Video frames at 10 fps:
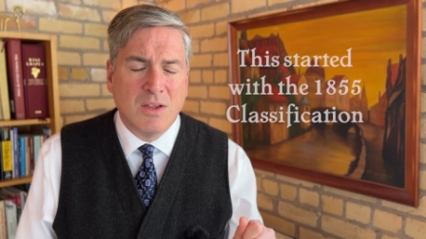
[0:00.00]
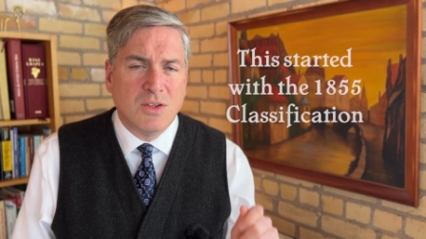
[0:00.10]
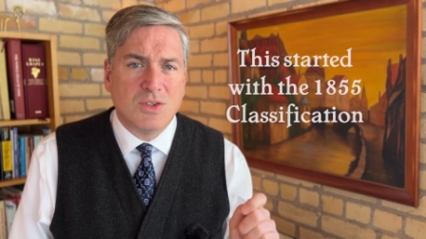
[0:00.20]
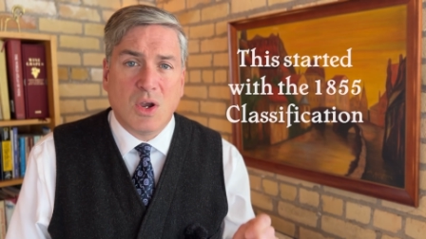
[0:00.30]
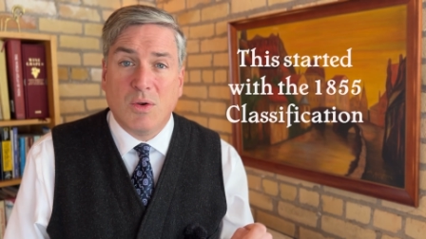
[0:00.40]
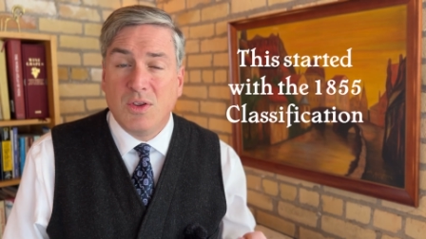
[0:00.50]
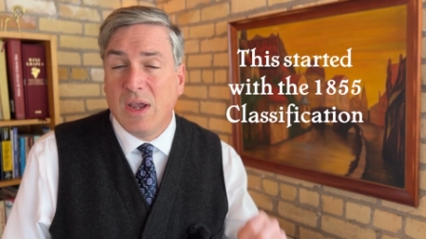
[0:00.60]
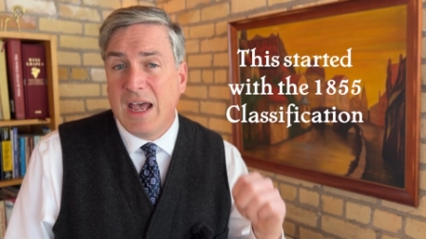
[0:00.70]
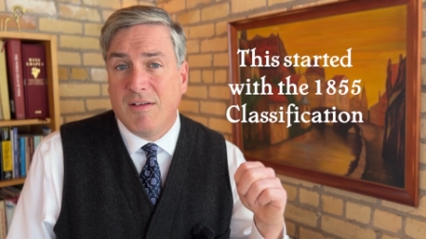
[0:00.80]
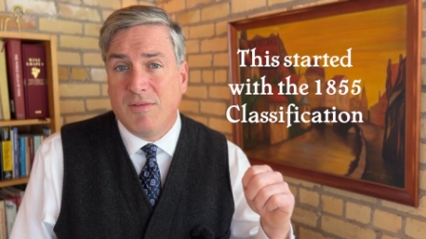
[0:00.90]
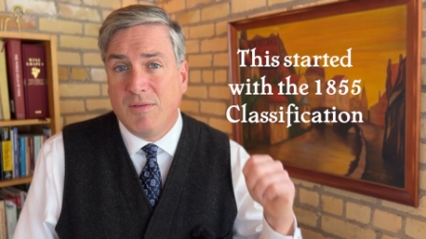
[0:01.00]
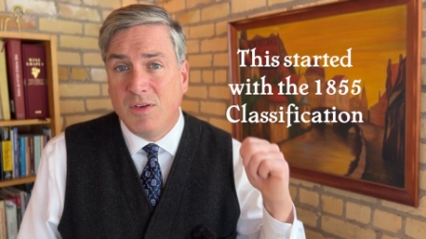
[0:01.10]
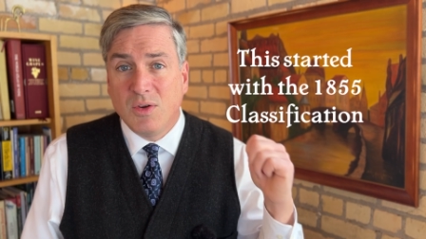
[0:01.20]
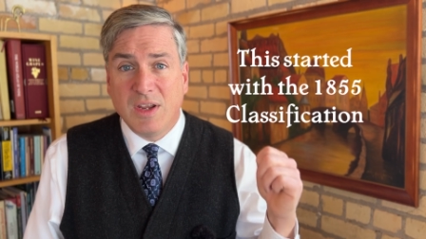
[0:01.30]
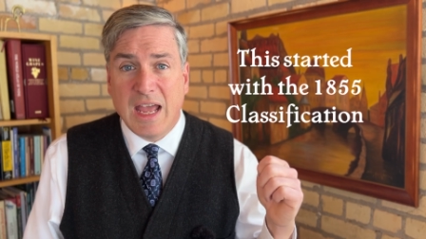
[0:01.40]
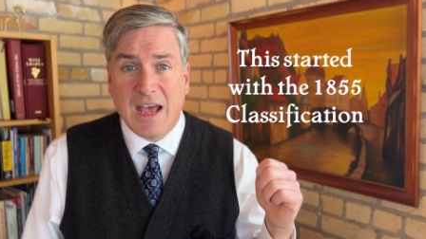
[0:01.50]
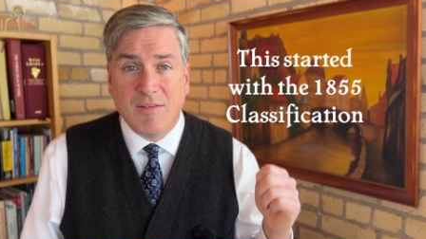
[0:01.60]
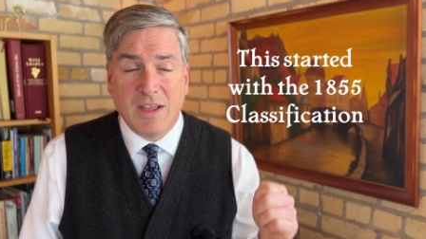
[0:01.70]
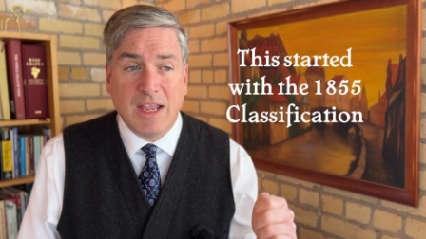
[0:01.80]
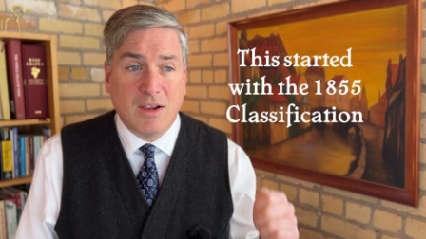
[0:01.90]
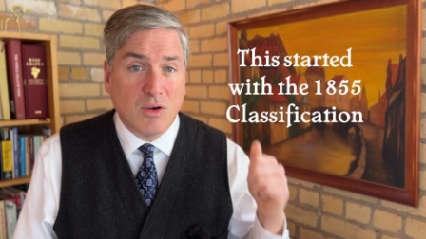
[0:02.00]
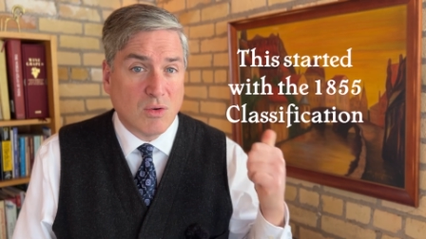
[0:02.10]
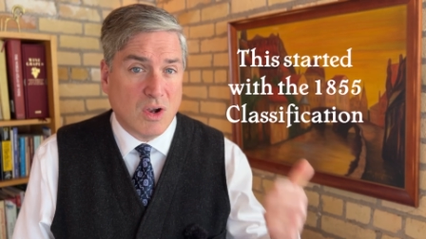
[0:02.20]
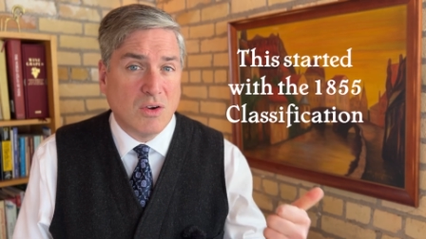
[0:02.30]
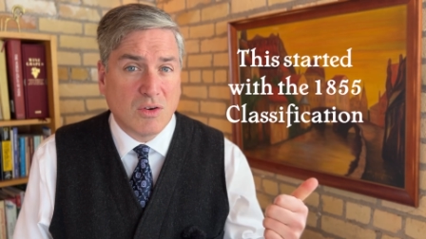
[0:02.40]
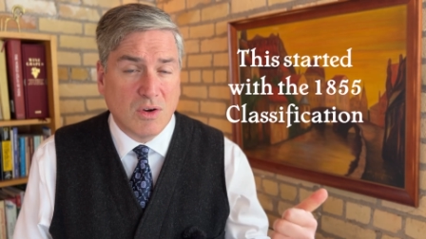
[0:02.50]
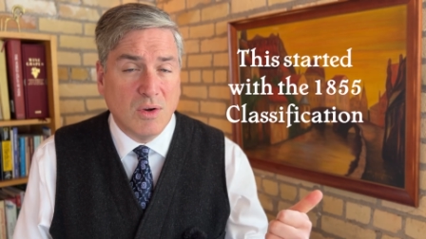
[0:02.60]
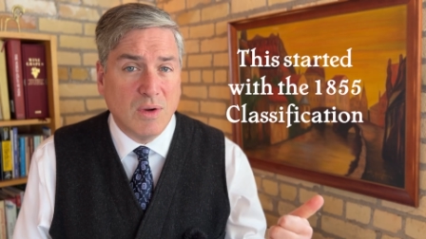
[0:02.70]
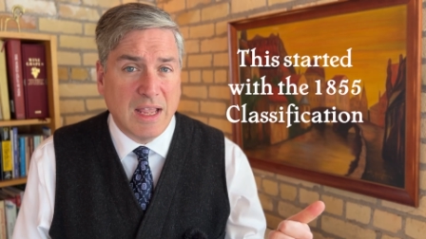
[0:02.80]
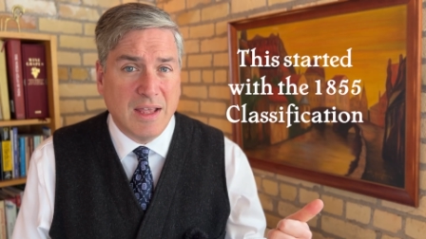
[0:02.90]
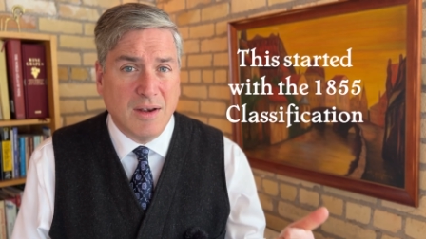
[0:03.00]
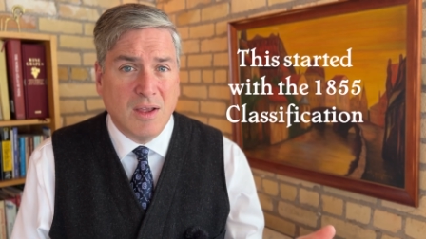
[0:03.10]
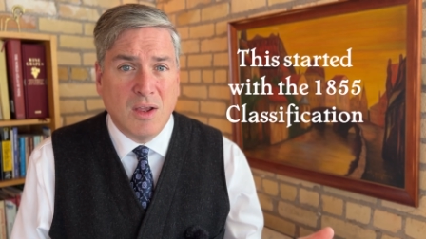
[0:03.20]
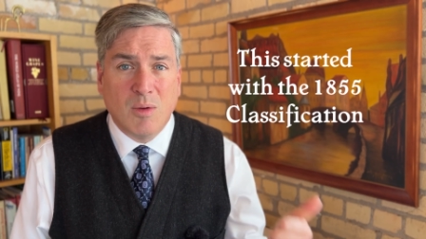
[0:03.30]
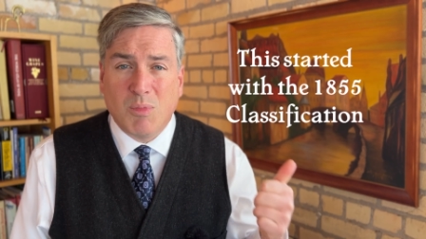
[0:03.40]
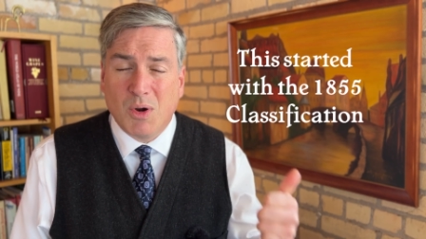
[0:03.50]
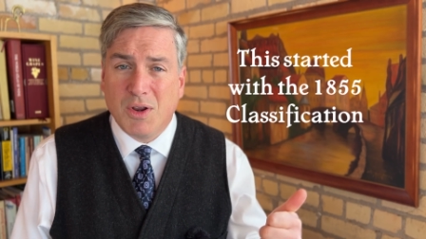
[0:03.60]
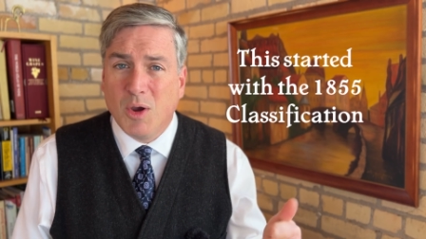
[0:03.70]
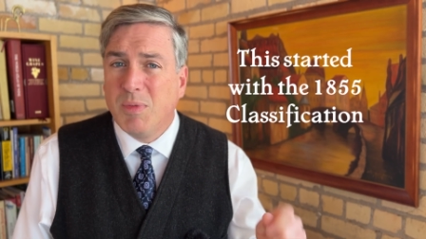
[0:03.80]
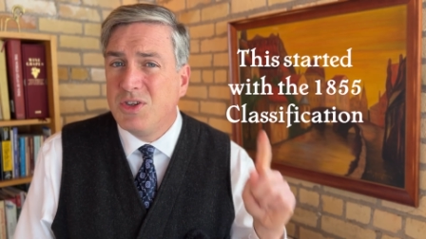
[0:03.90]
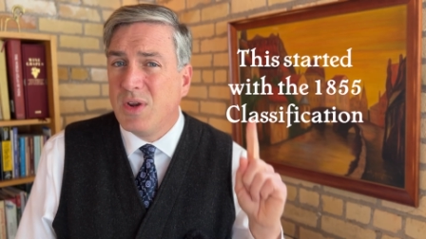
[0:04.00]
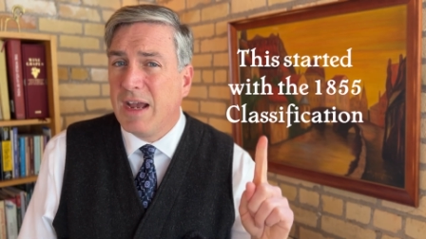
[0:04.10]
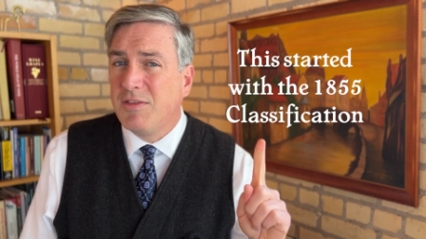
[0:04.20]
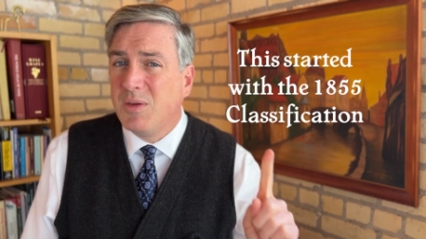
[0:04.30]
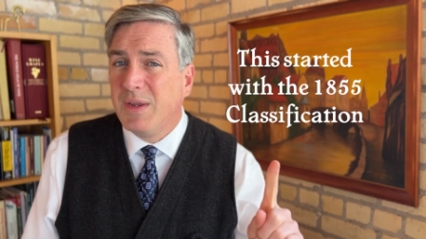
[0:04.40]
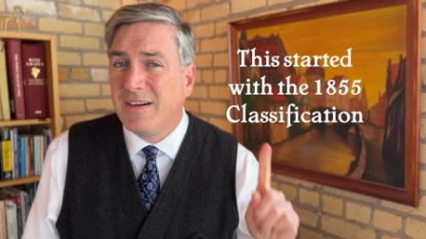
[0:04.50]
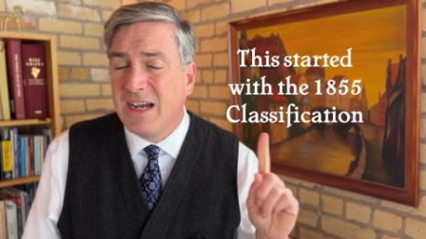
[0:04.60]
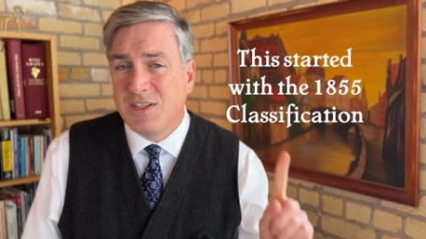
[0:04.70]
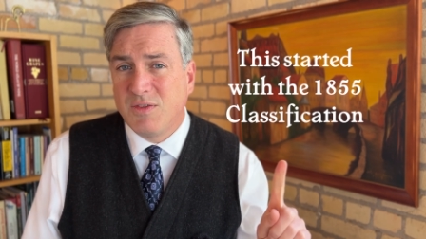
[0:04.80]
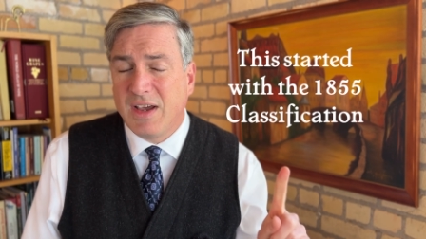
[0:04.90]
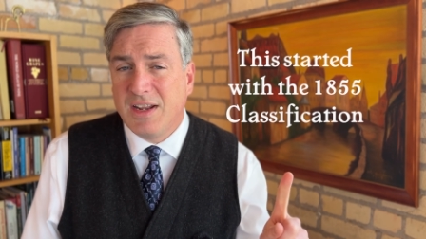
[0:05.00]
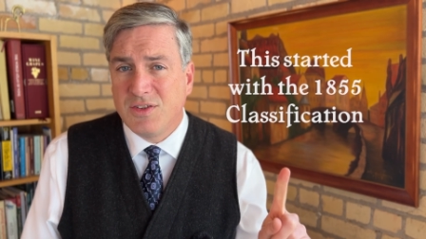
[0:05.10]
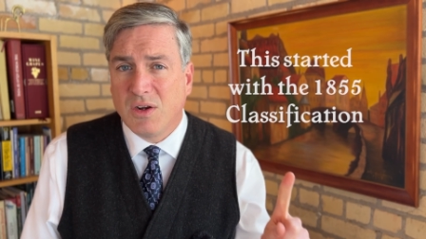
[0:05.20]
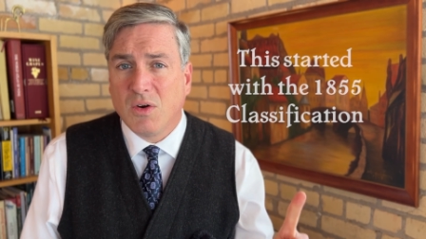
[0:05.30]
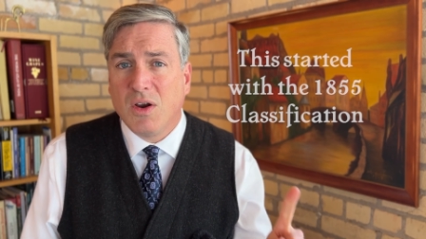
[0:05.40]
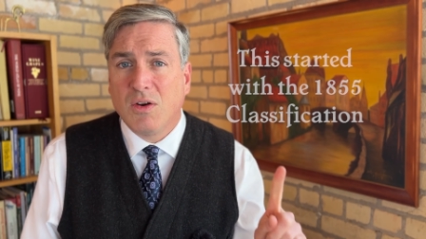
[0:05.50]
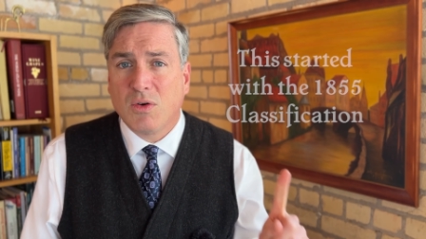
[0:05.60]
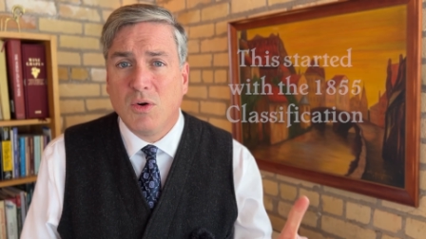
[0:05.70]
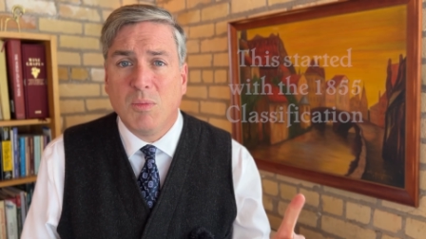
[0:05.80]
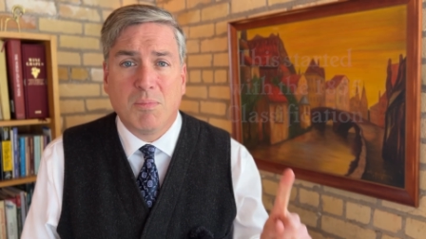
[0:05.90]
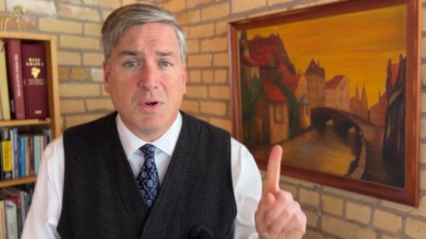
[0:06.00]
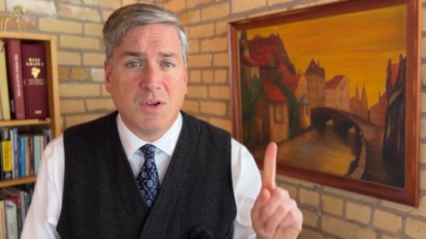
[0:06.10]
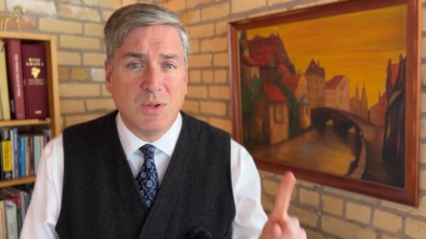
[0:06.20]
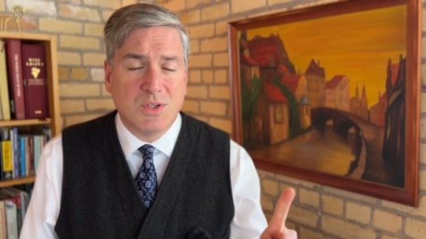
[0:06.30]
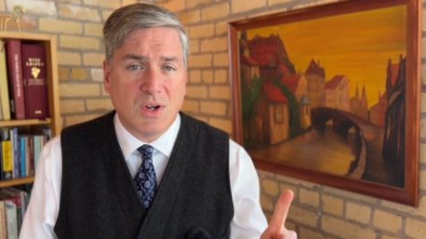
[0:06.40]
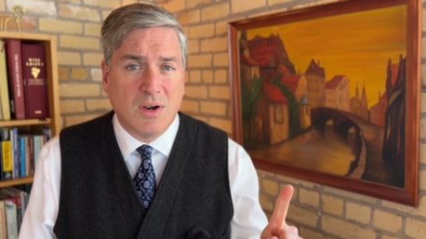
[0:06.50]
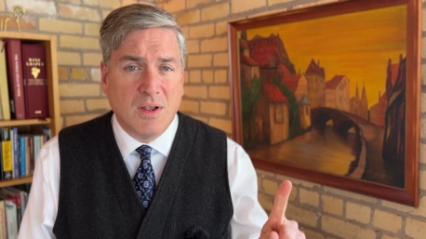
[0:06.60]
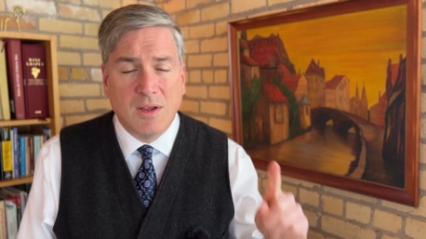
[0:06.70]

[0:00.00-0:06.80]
So you have you could have a Grand Cru in Bordeaux, but you have to be classified as a Grand Cru producer.